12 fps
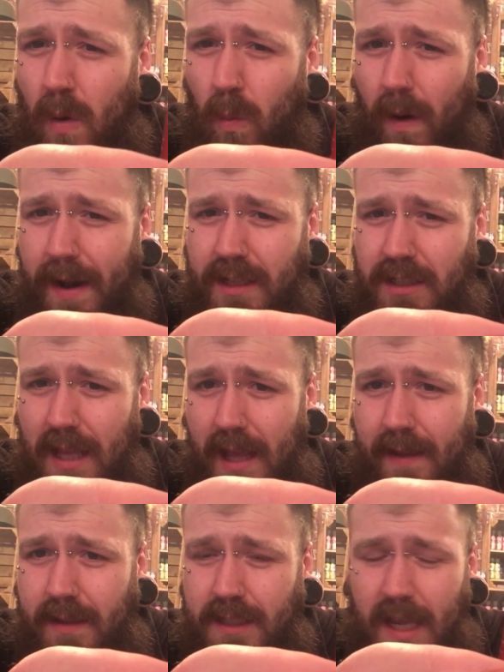What is
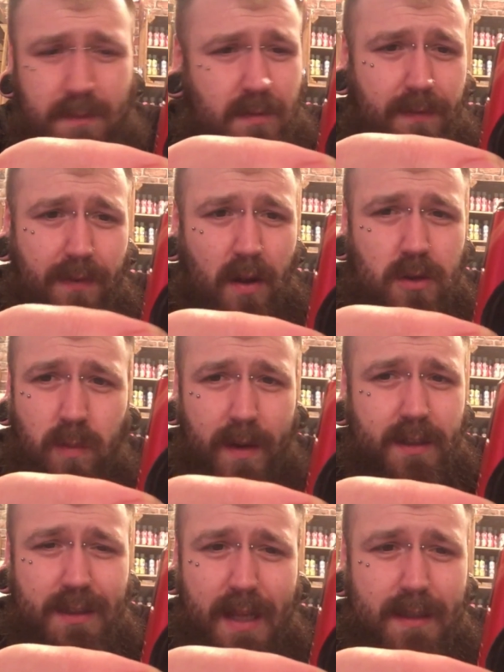that in terms of volts?
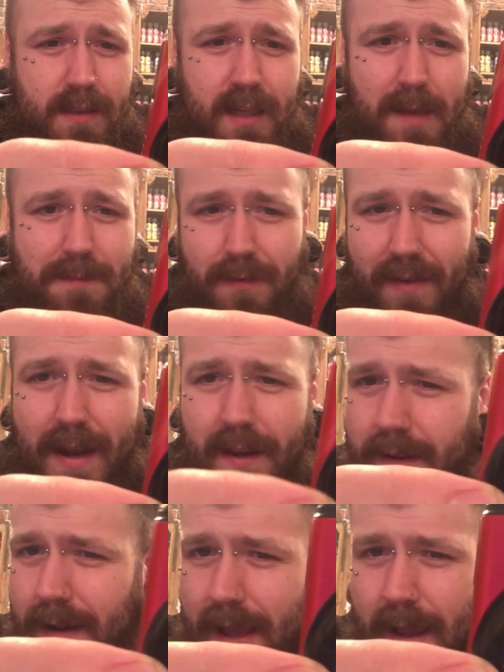What is that in terms of
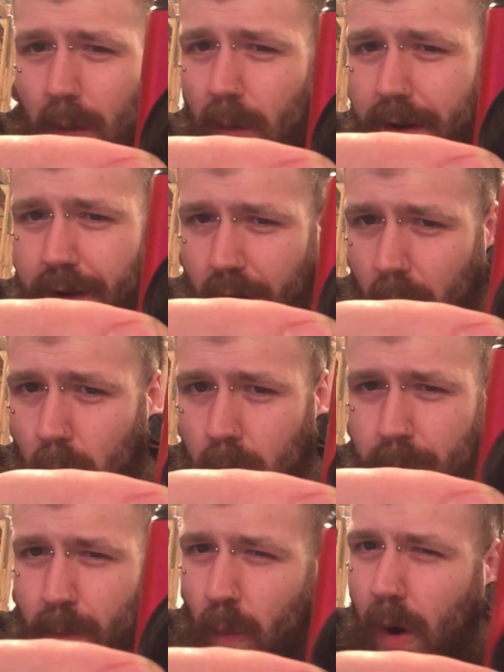anything? Like, I want to
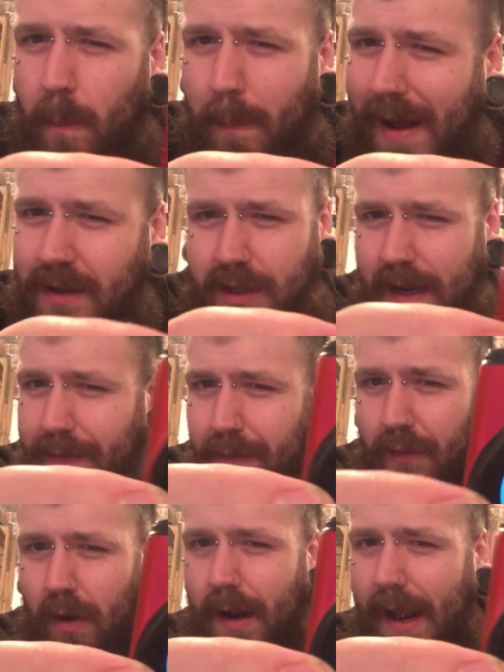know what battery life
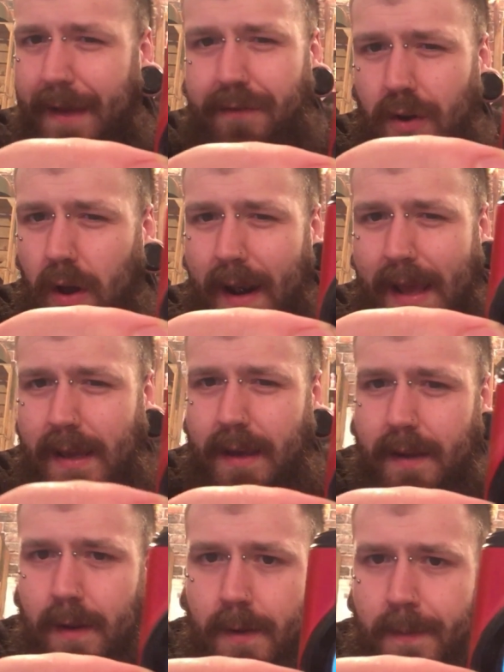I've got left, not
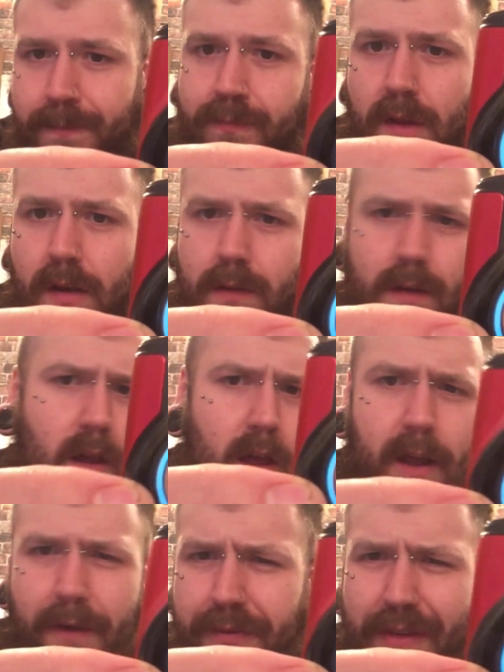like
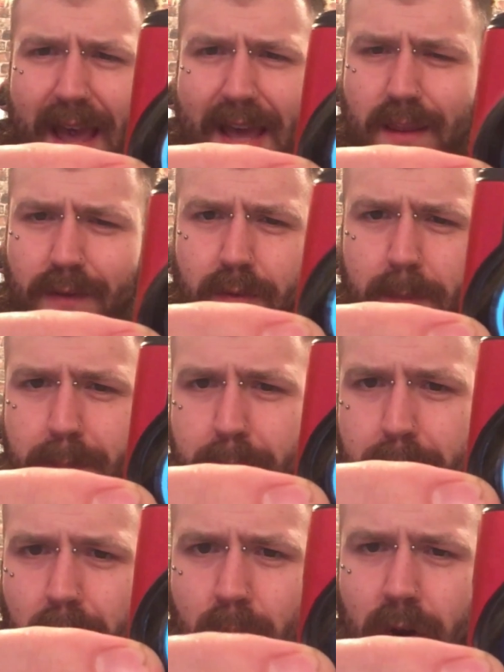a third of a
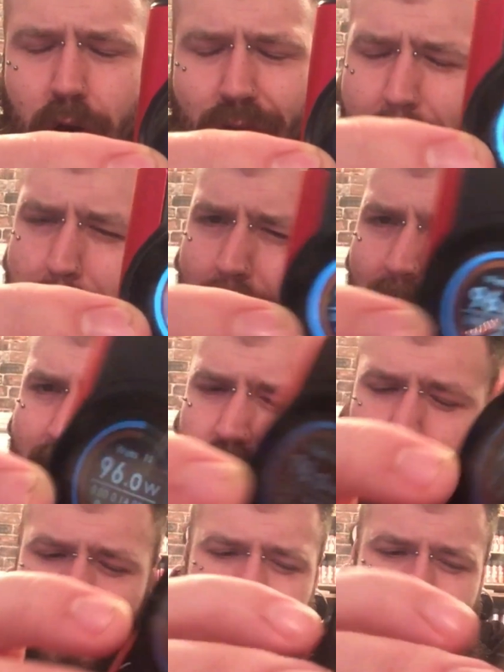blue and a red bar,
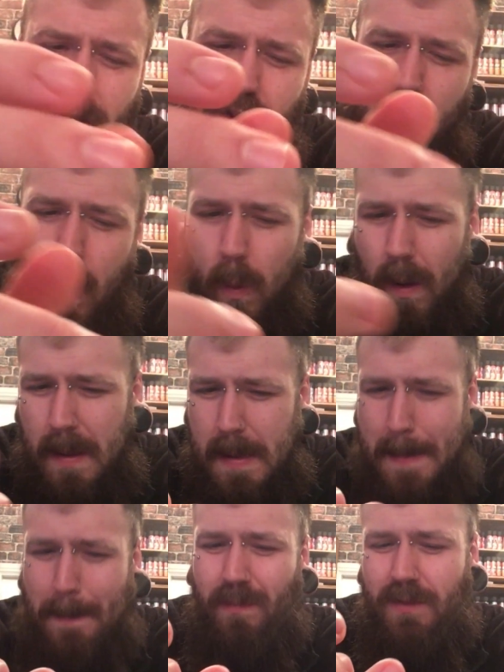do you know what I mean? So,
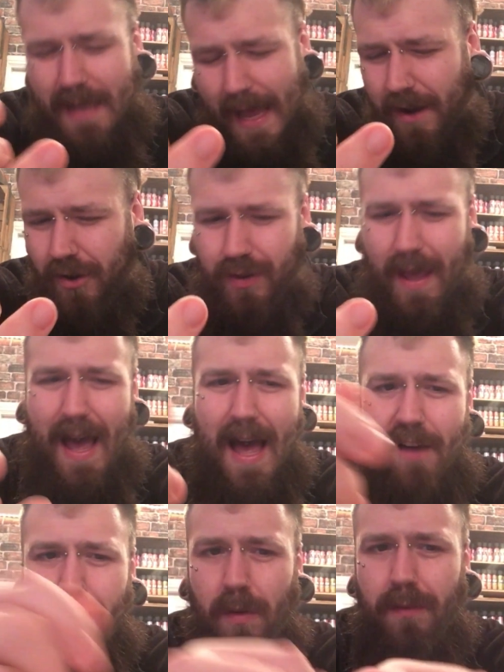it's getting another
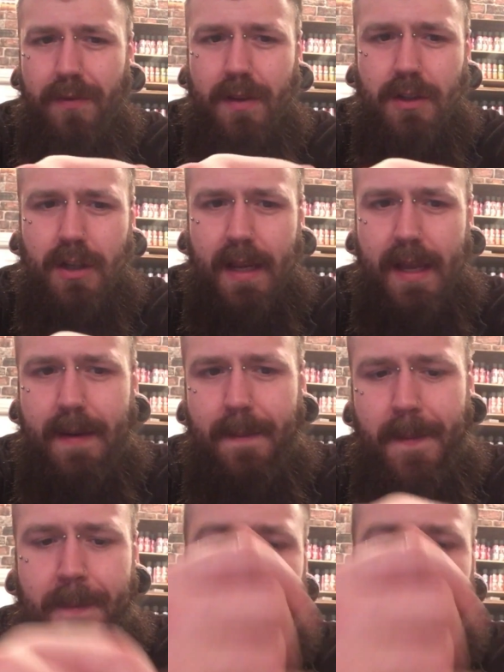half point for the screen.